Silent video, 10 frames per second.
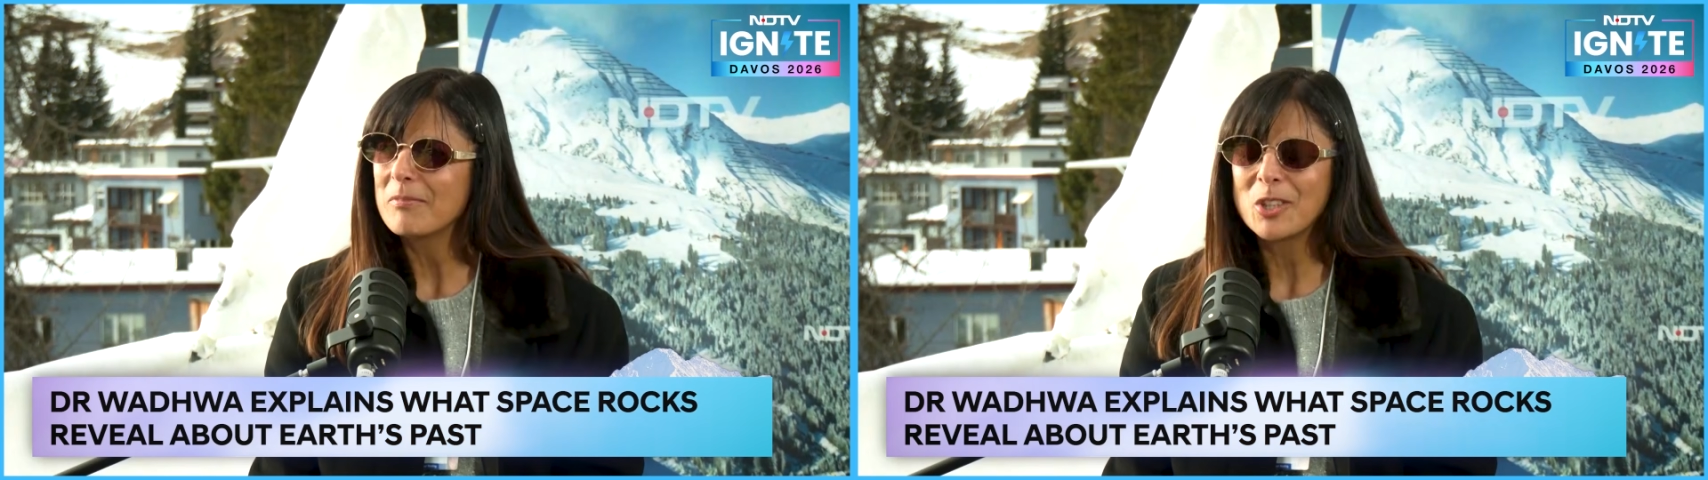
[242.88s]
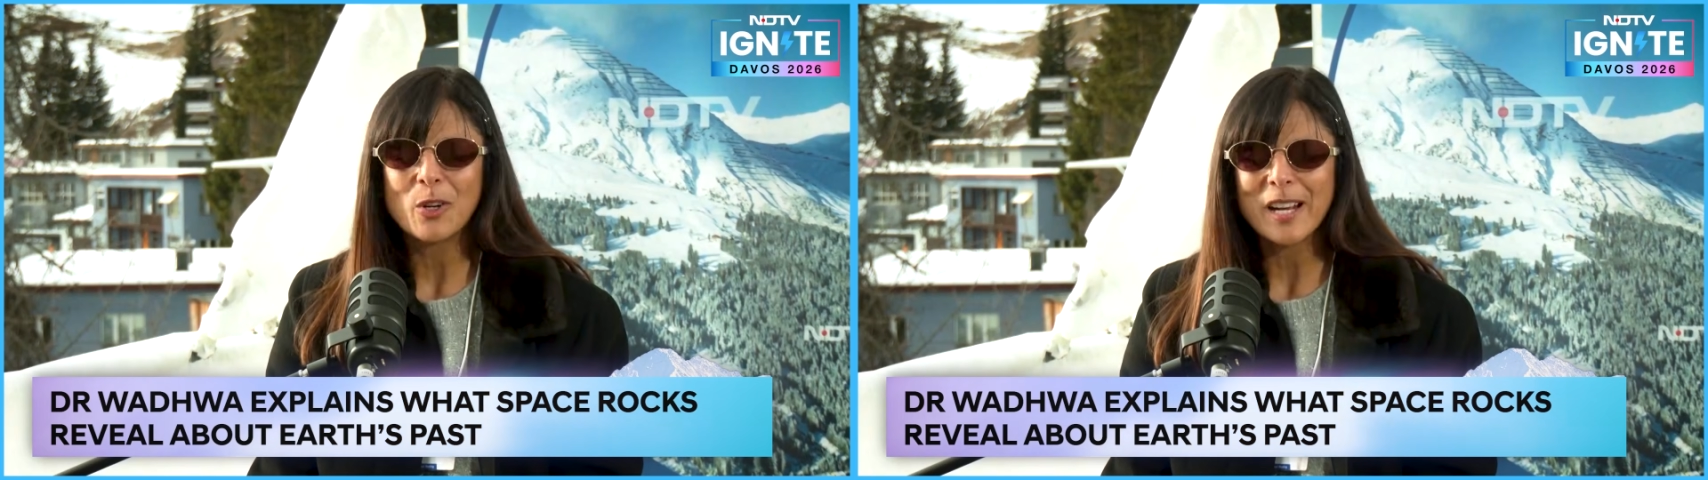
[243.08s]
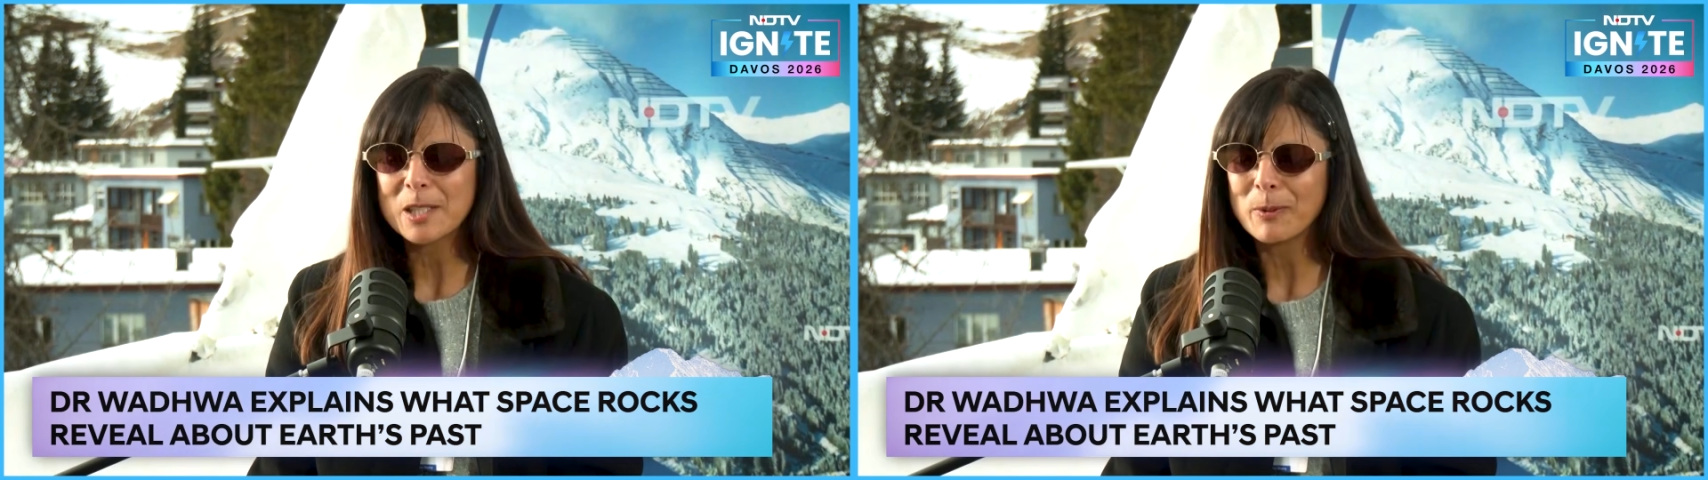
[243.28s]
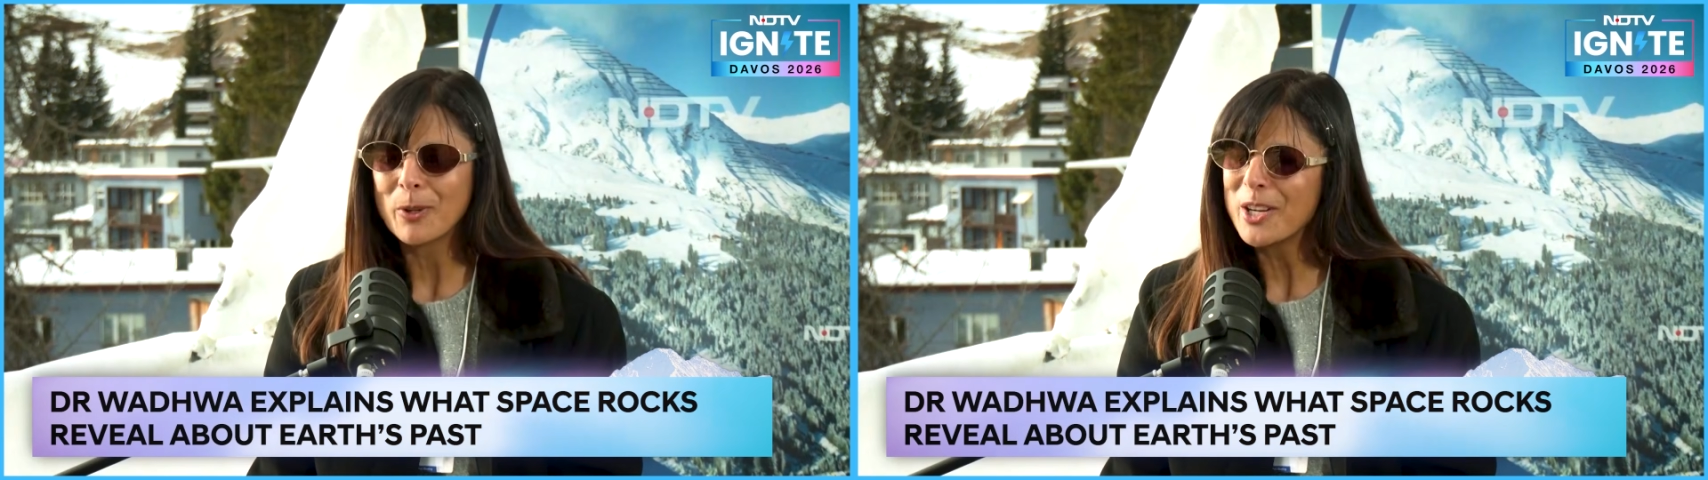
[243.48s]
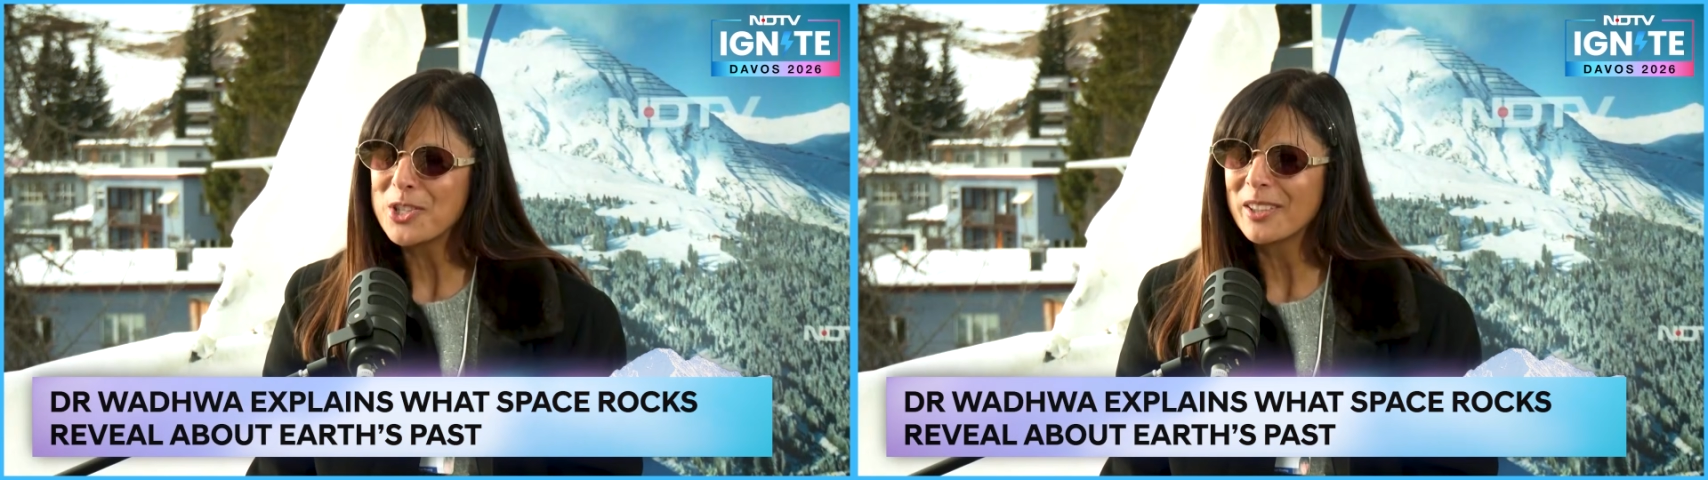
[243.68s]
you know
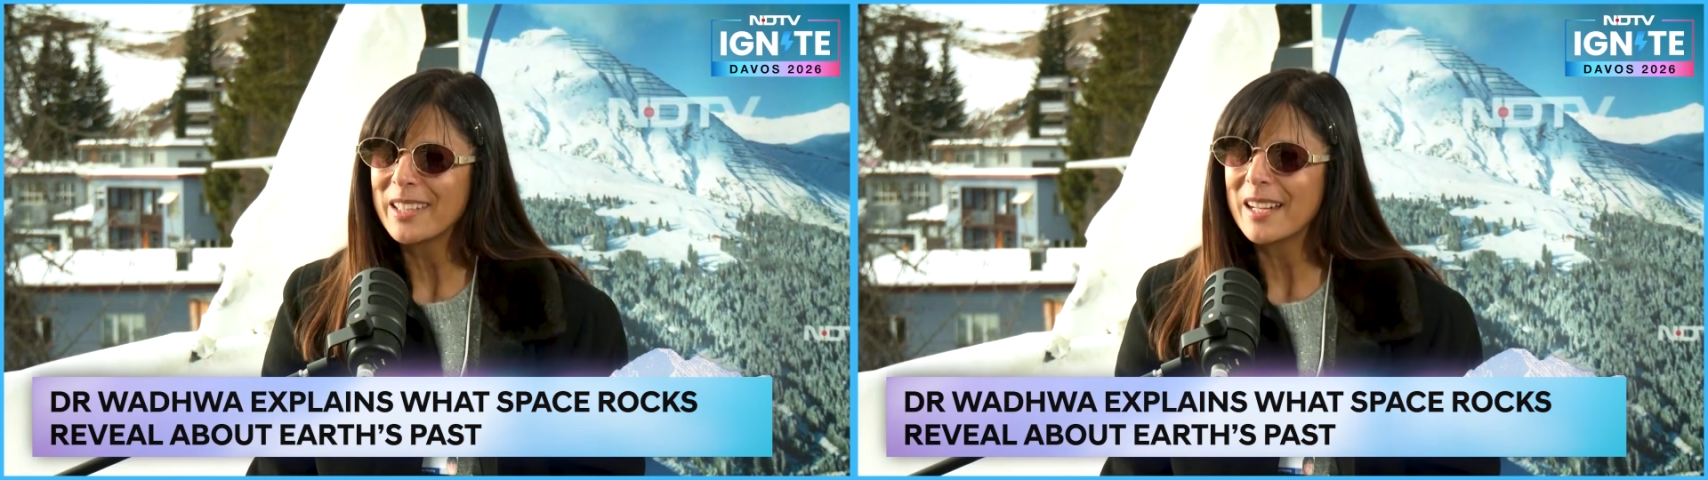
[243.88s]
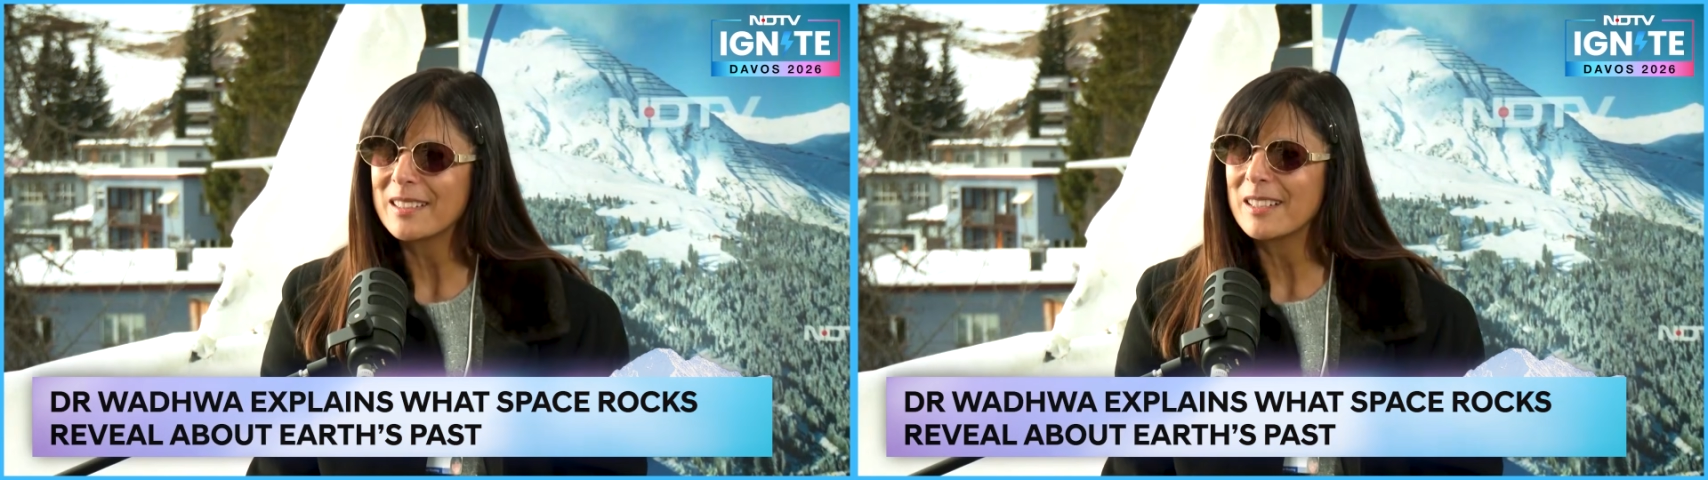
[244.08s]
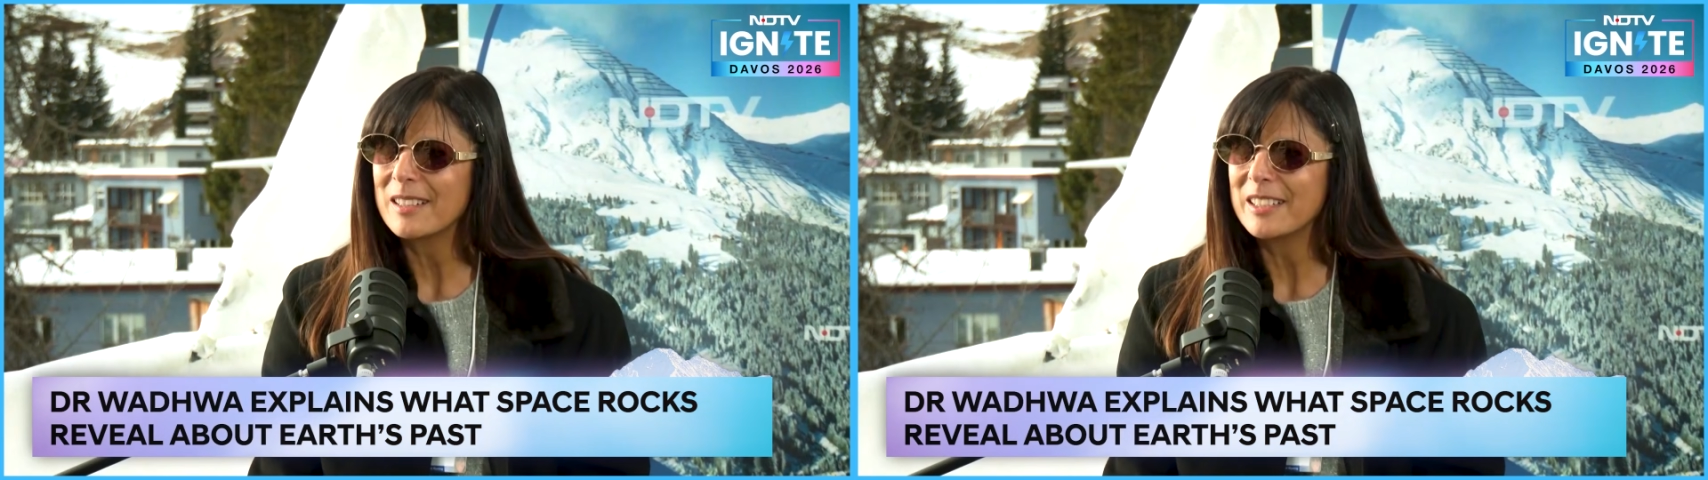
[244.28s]
exploration that